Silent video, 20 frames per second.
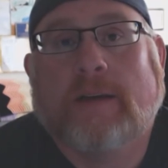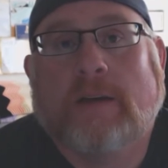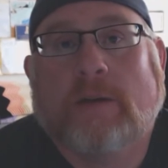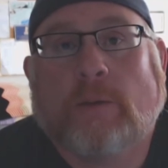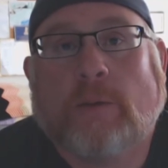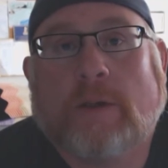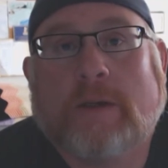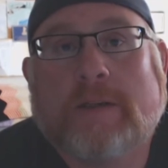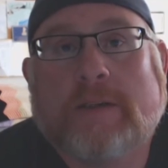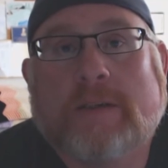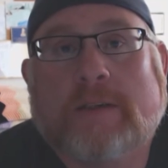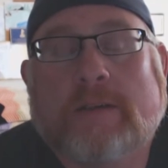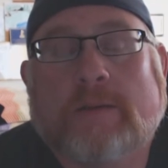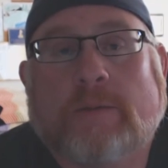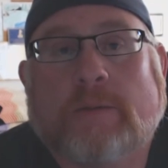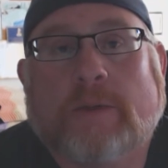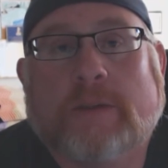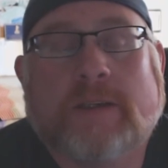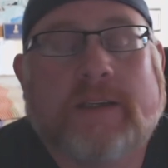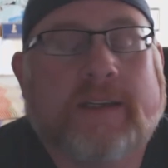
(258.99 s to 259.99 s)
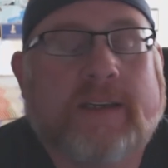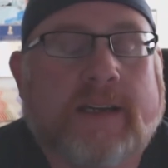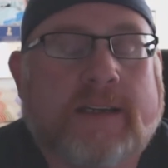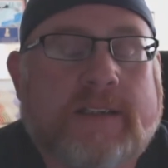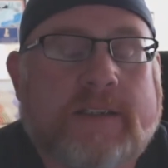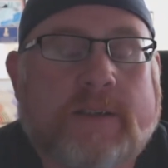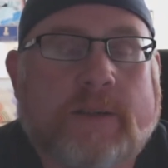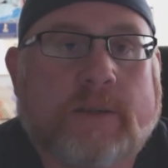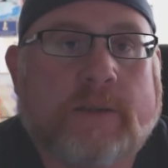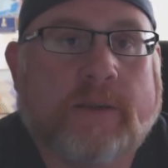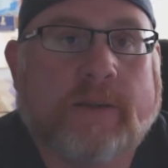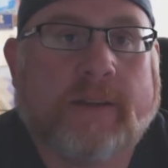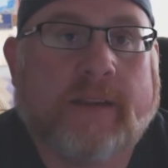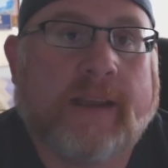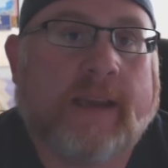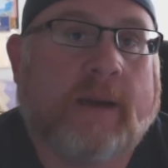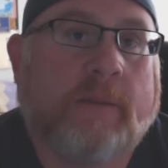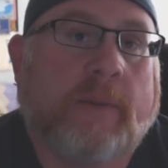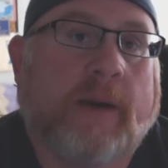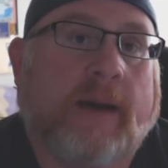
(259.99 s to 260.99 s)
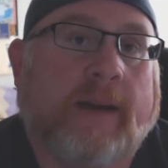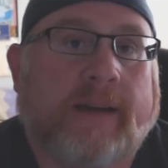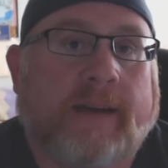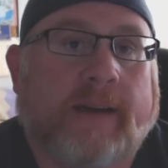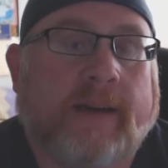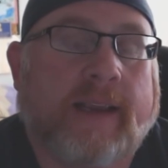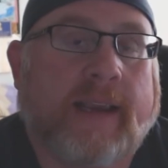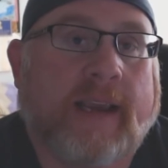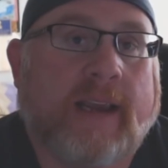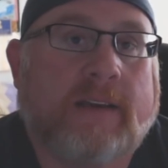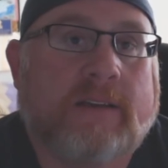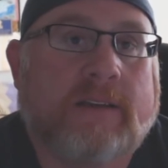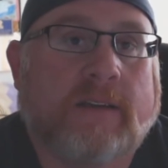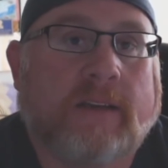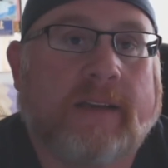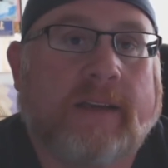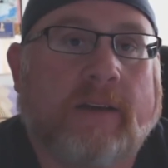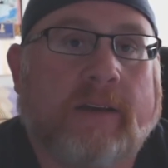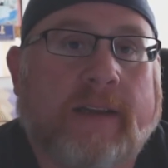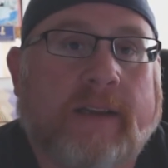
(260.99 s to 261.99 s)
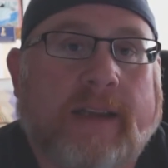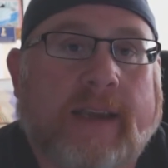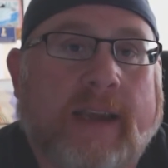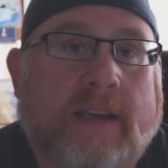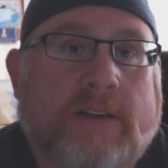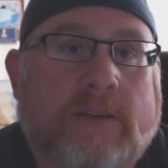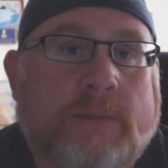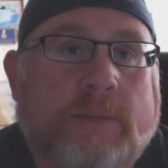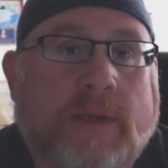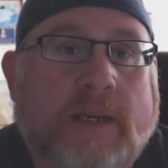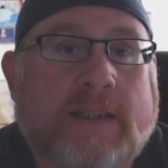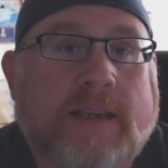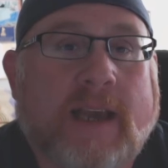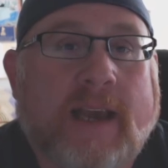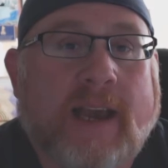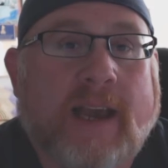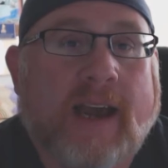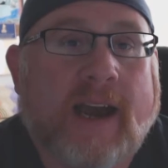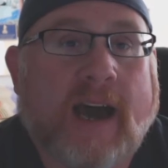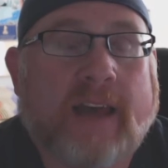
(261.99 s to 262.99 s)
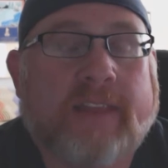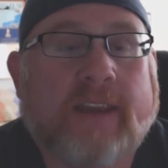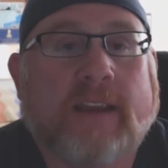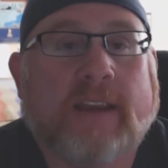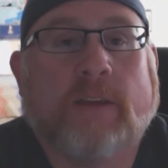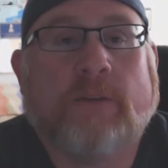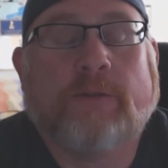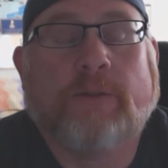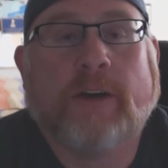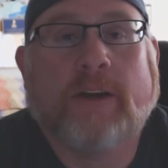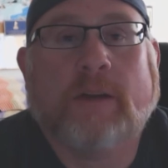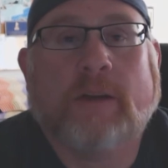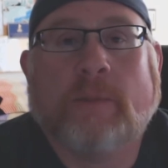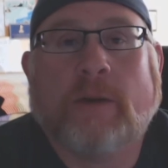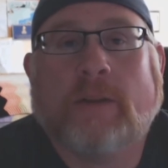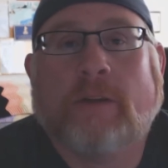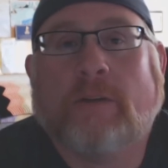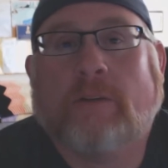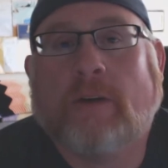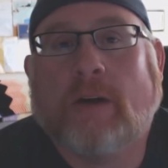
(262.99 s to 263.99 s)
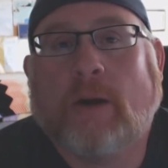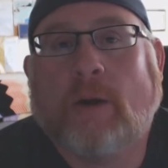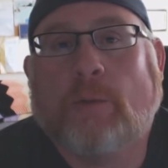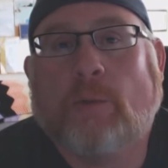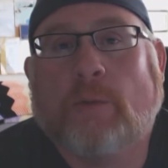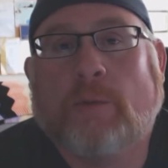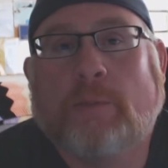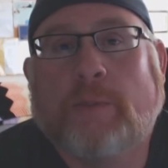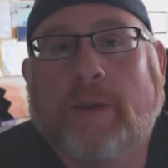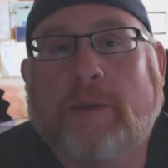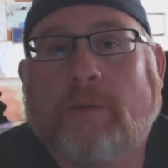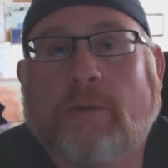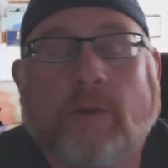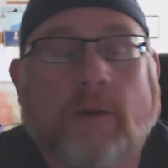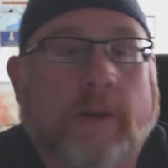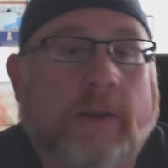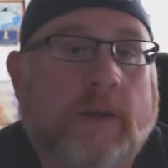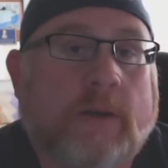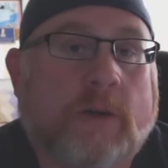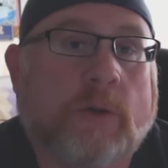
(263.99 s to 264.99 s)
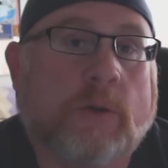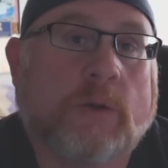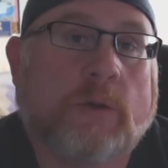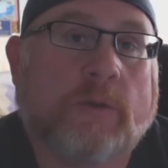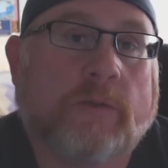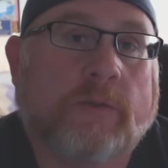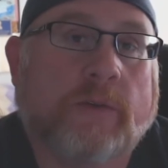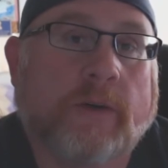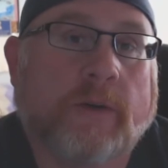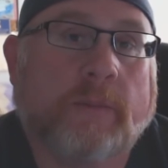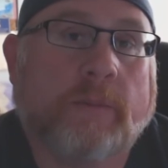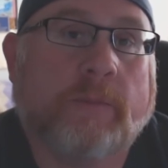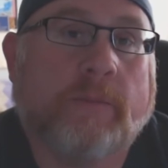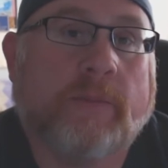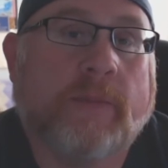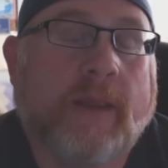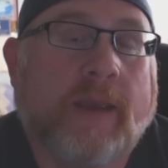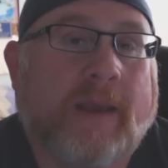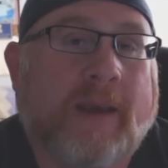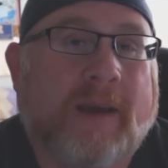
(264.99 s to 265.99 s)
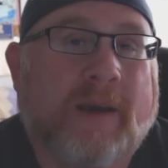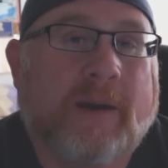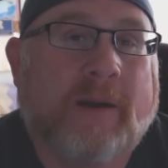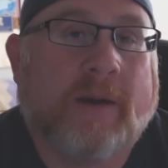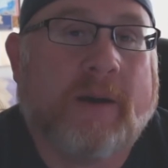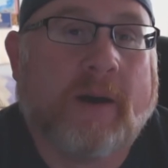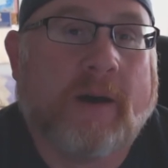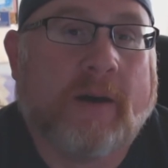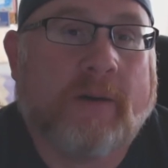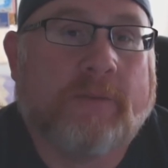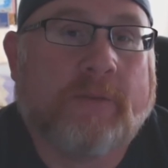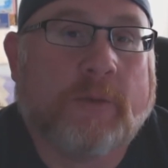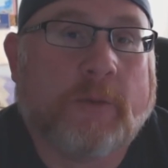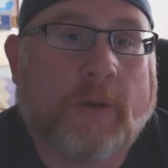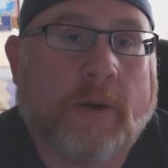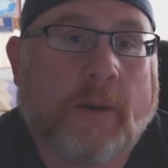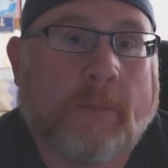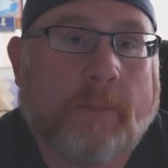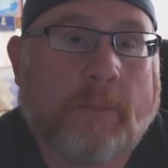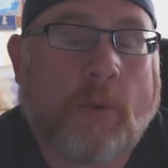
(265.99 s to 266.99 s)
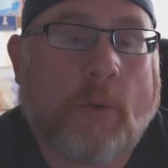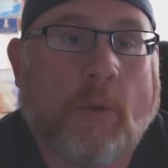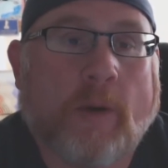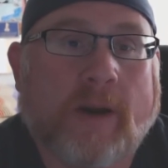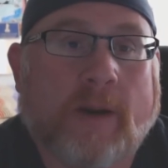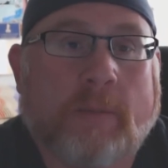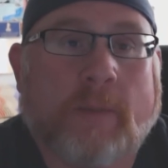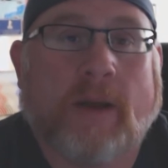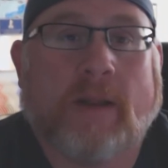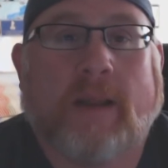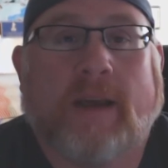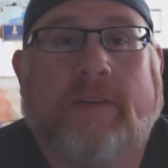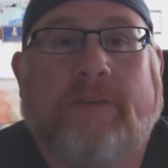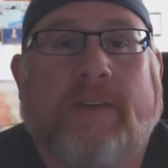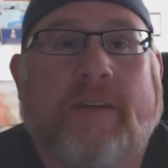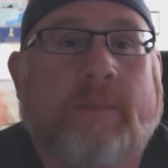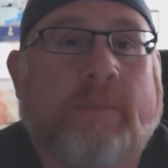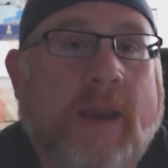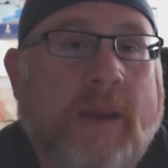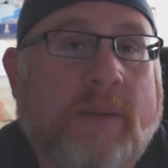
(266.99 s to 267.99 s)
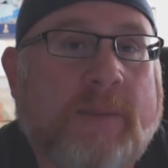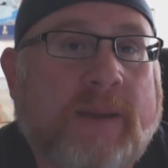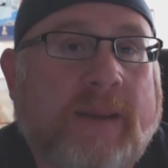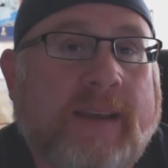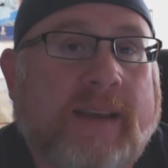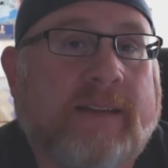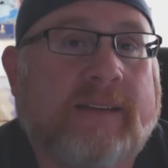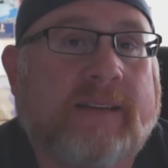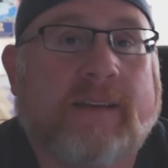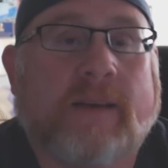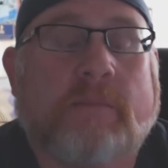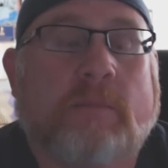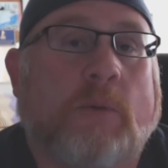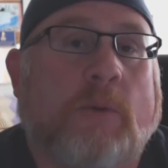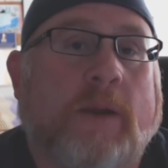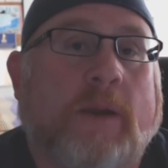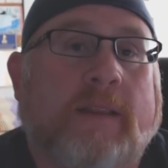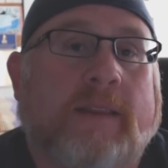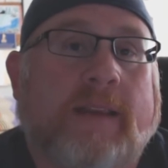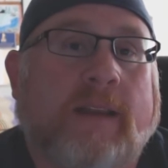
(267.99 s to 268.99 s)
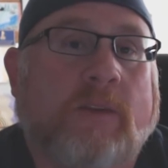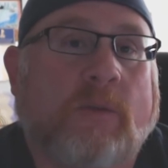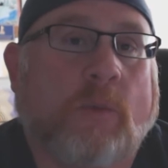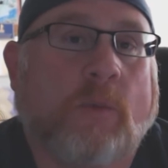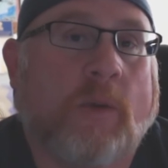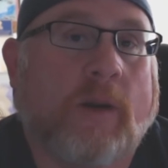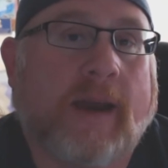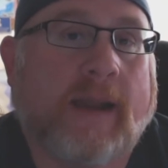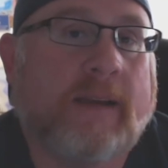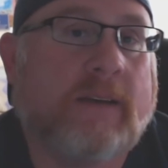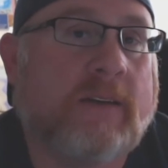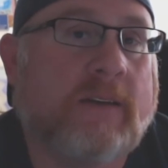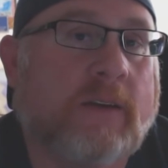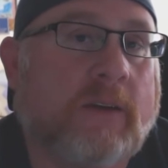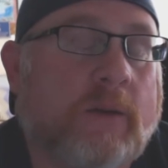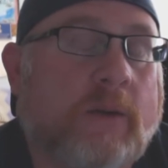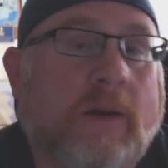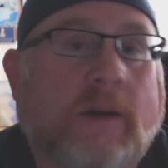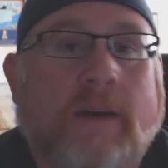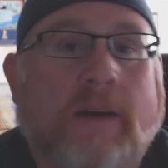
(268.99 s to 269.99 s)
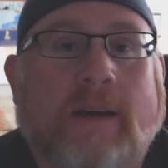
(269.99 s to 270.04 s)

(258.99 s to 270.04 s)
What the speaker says: was, and I still think about it occasionally, on occasion, because I think the freedom of the road would be really cool for a point in my life. And maybe at some point that's what I do.